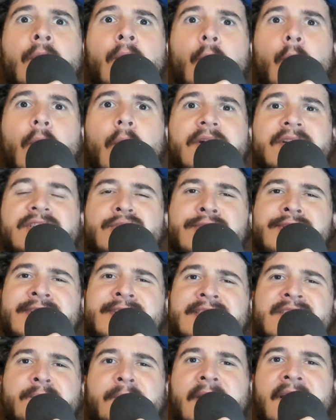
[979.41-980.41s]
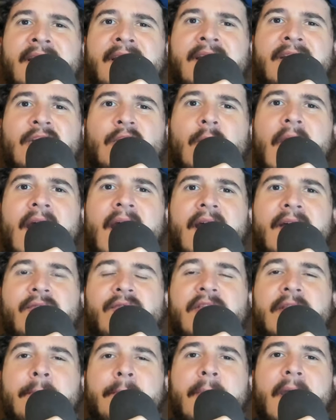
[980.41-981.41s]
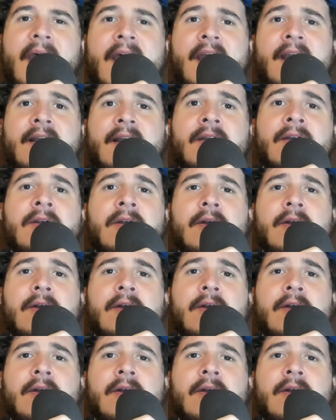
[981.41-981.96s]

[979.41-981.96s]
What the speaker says: what sort of speed you have in the pack,